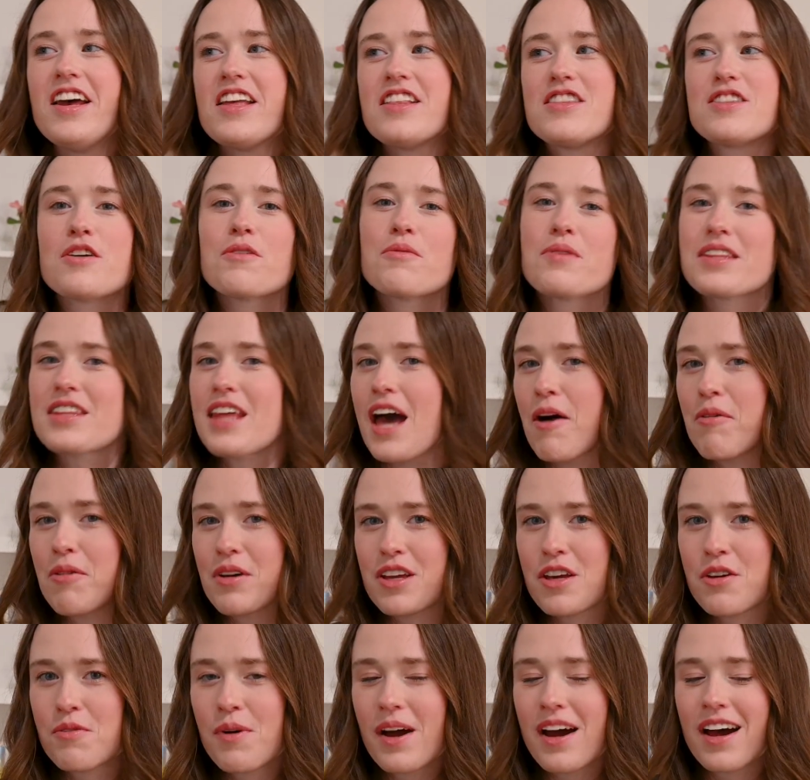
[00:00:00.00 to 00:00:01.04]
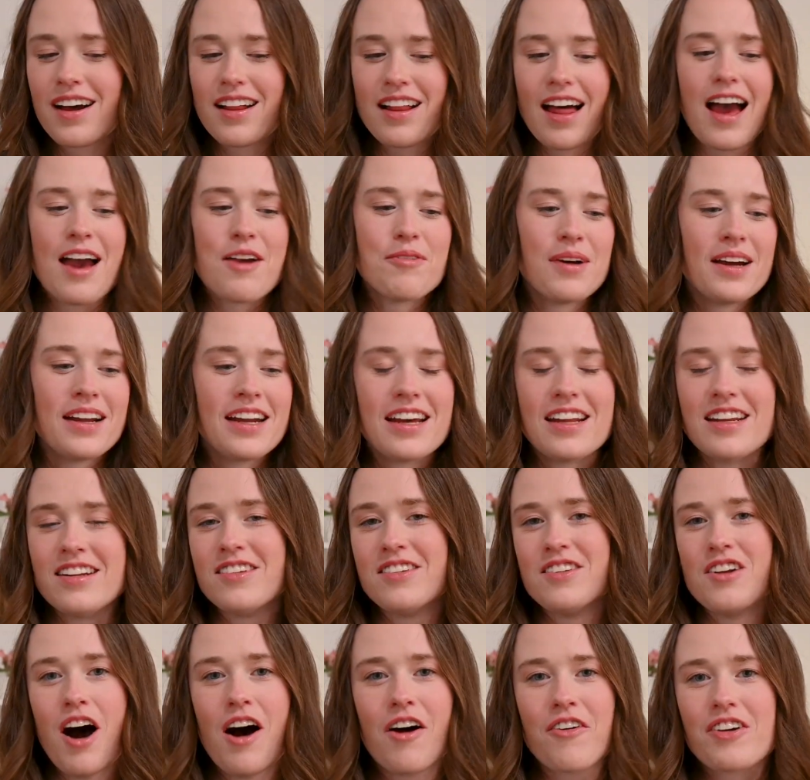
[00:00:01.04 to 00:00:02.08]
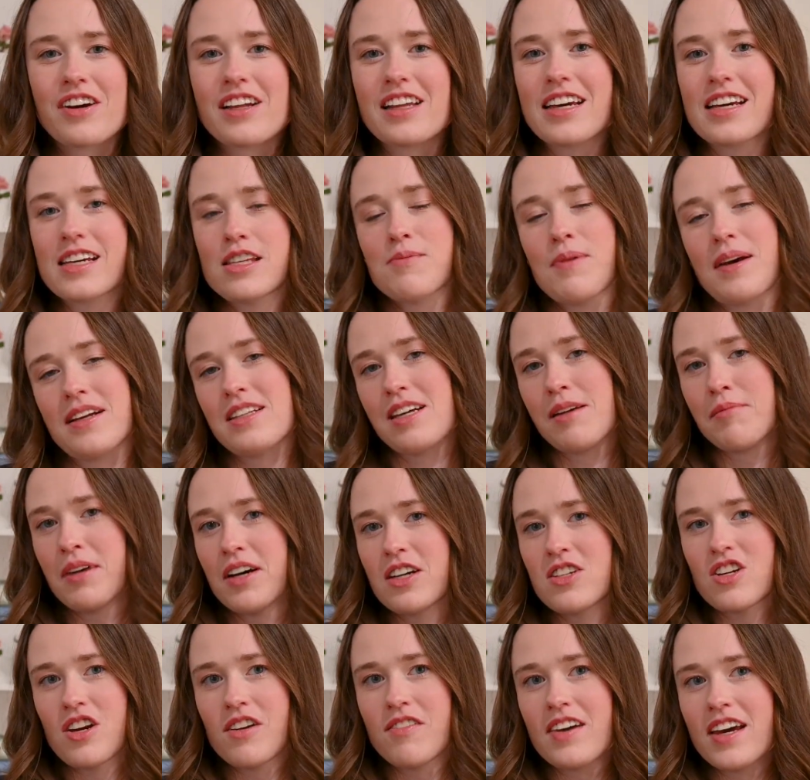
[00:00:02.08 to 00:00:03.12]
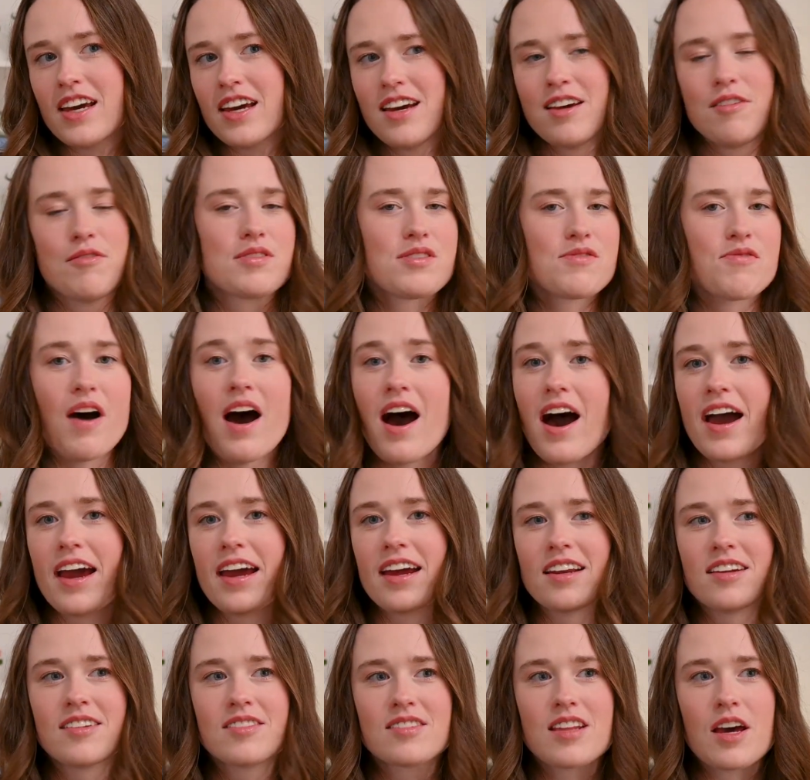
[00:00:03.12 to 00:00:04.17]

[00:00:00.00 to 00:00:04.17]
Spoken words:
do with that what you will. I went in not really expecting much of it. It was fine.